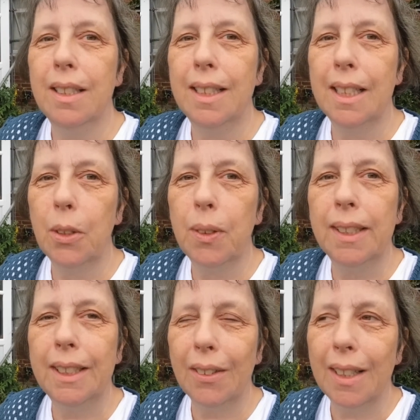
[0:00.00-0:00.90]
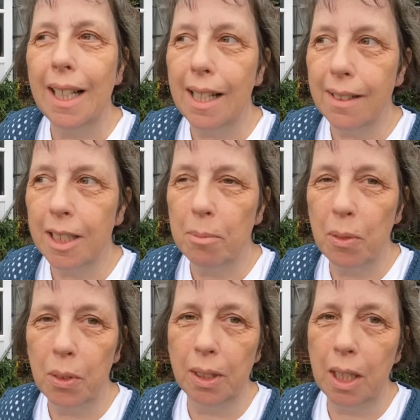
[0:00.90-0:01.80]
Just had a quick check on the house
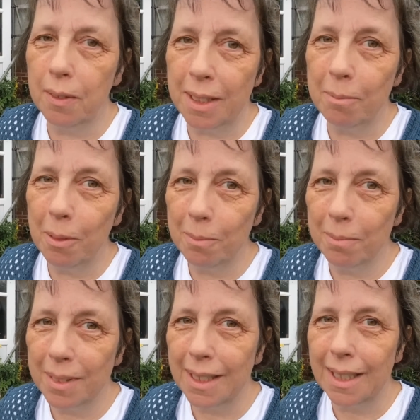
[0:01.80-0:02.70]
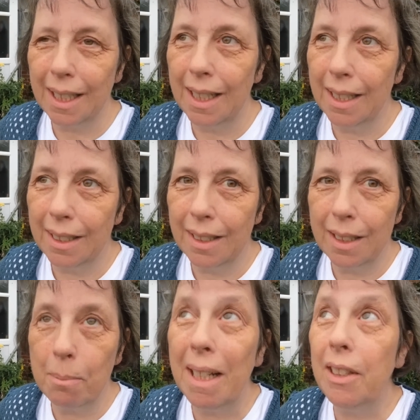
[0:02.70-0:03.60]
before I go over to Mum's.
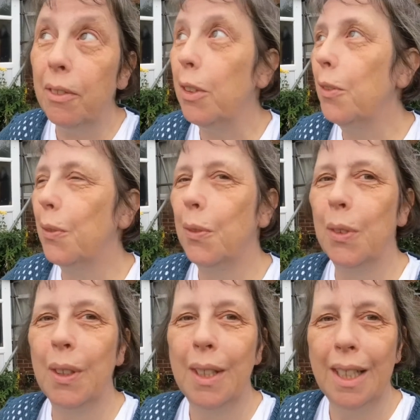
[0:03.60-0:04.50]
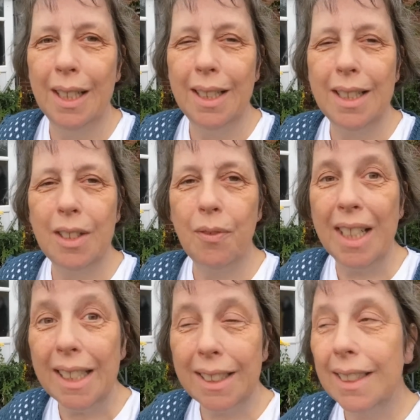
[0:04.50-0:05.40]
The main roof is
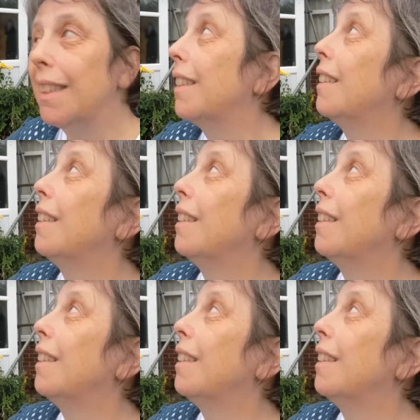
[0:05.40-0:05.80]
finished.